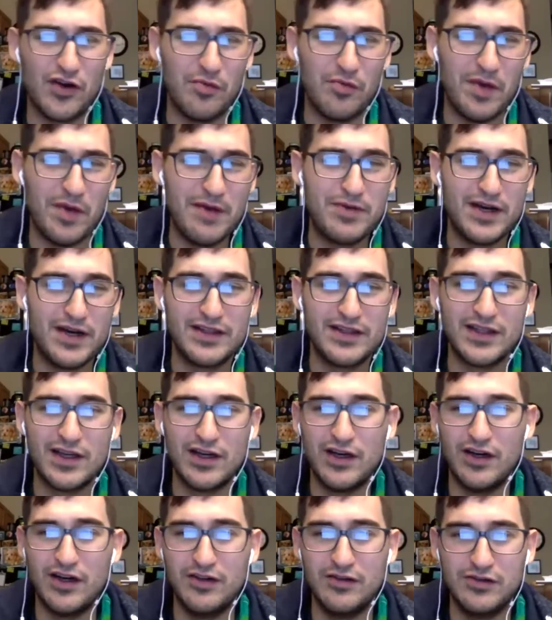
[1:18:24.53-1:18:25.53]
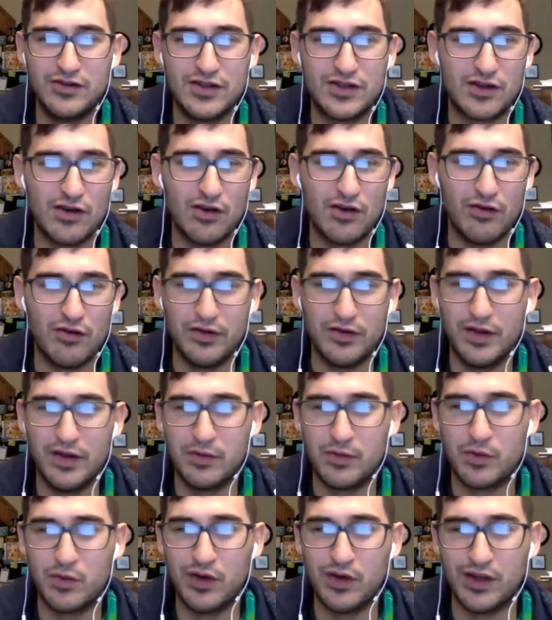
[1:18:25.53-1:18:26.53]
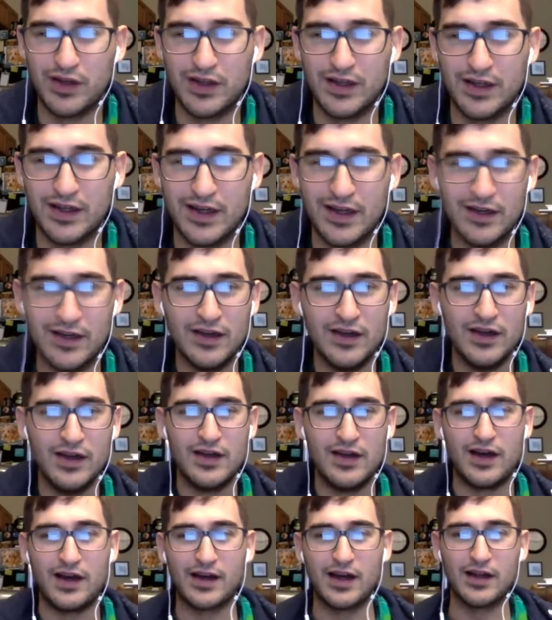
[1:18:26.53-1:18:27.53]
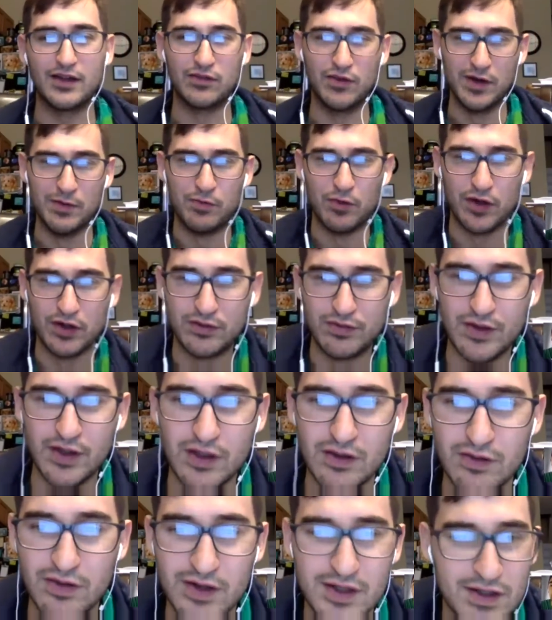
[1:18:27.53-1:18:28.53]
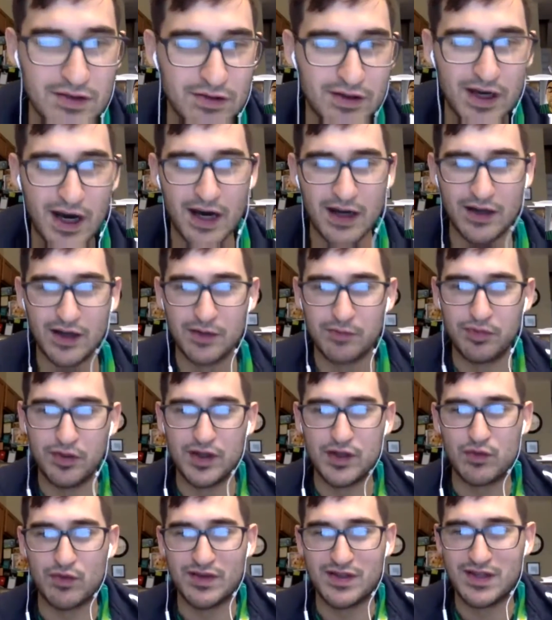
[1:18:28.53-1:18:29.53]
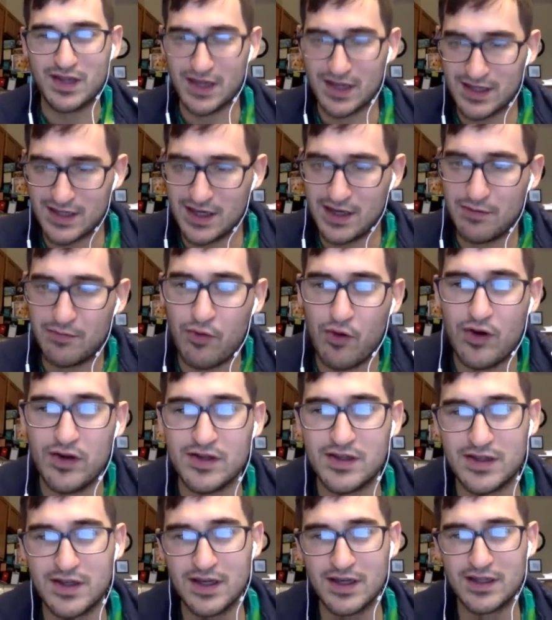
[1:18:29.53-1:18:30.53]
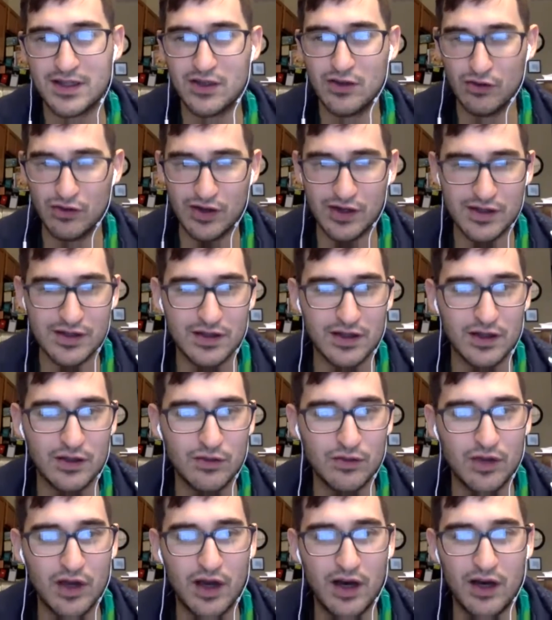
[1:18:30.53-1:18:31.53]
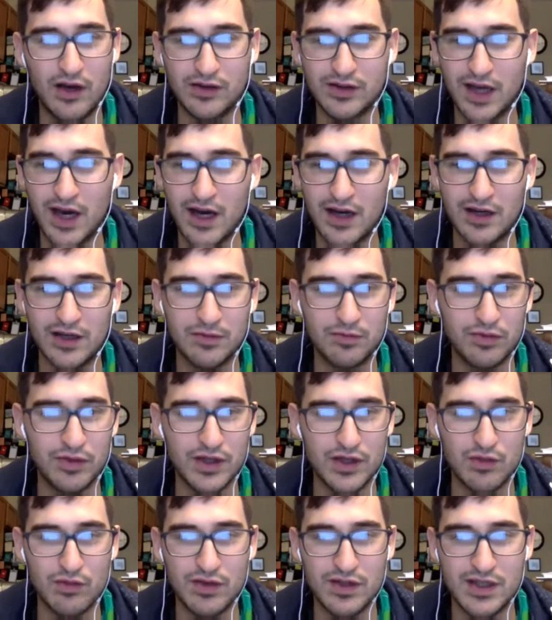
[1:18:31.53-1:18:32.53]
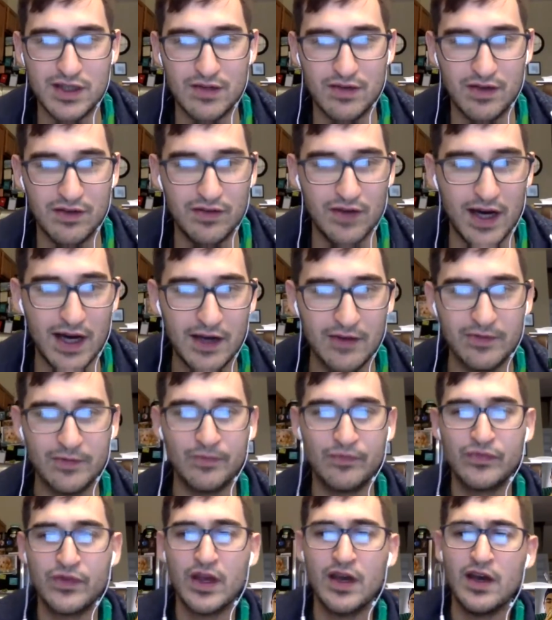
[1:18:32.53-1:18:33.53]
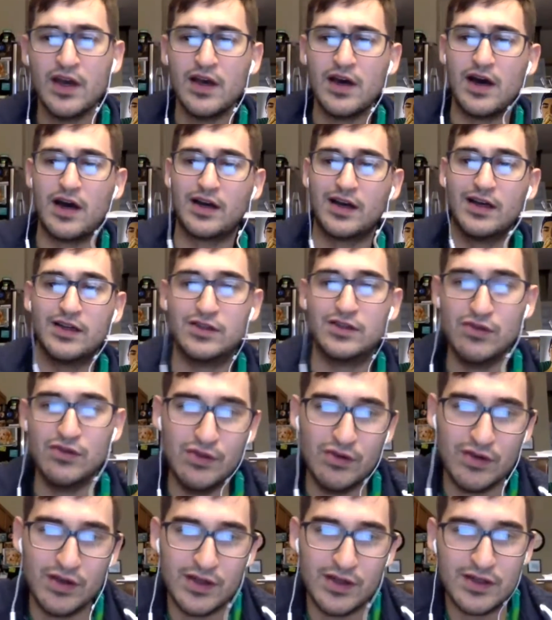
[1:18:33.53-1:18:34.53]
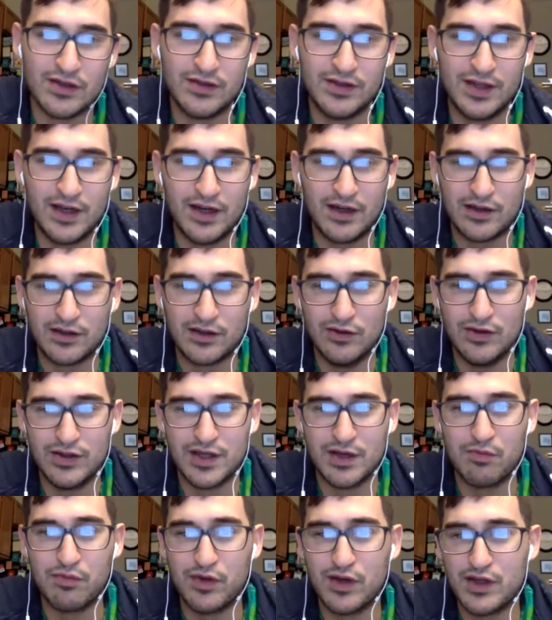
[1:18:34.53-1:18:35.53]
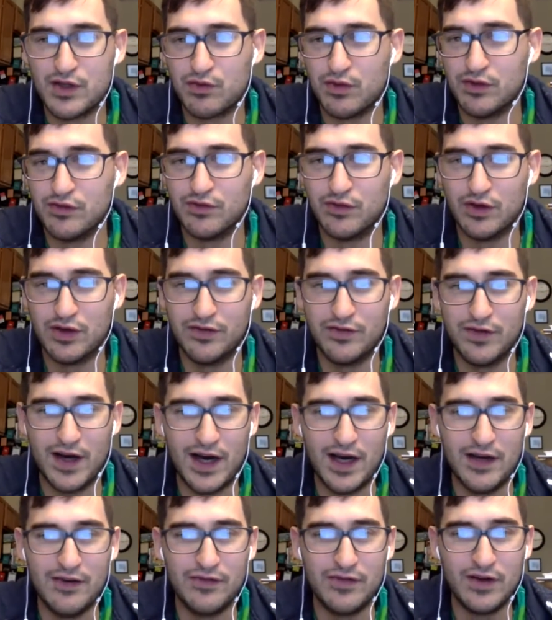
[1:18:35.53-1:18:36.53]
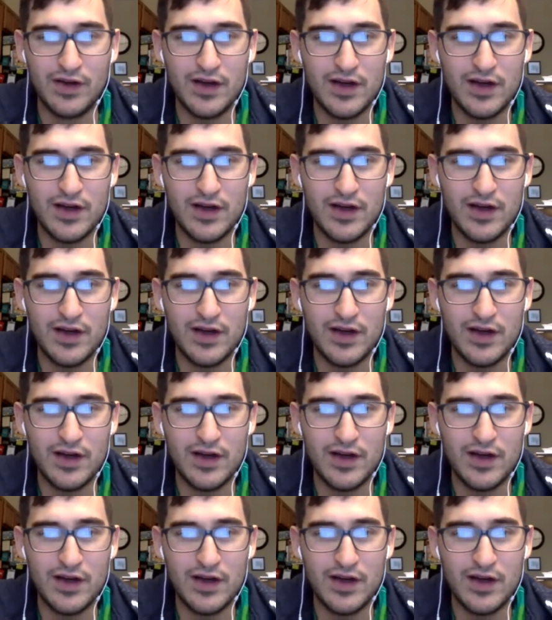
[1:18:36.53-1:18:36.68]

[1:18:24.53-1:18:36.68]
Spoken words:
my bets, I'll just go over them quickly again. I got 3.3 units on Conor at plus 160, 0.6 units on Conor at plus 175. I got 2 units on Derek Lewis at plus 145.